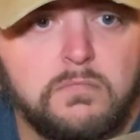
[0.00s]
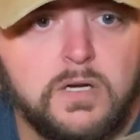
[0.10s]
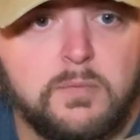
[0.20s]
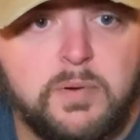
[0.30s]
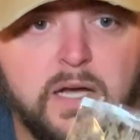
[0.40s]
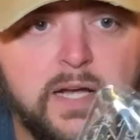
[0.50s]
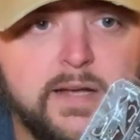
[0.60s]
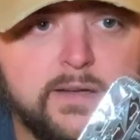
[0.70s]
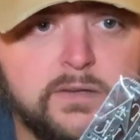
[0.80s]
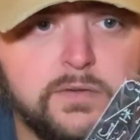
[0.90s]
a
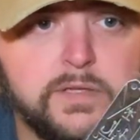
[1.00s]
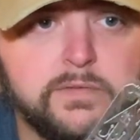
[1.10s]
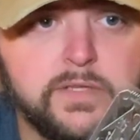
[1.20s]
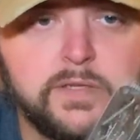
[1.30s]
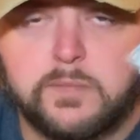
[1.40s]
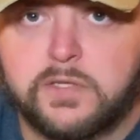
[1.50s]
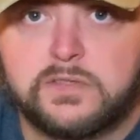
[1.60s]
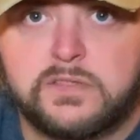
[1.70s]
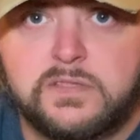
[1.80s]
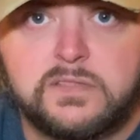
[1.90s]
pack or even an
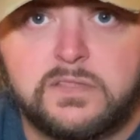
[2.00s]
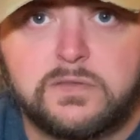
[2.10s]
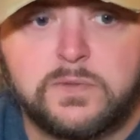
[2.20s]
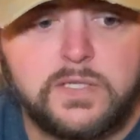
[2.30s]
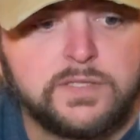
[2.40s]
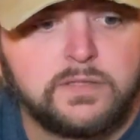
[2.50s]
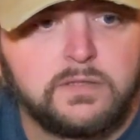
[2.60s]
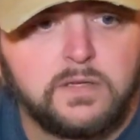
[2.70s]
emergency situation.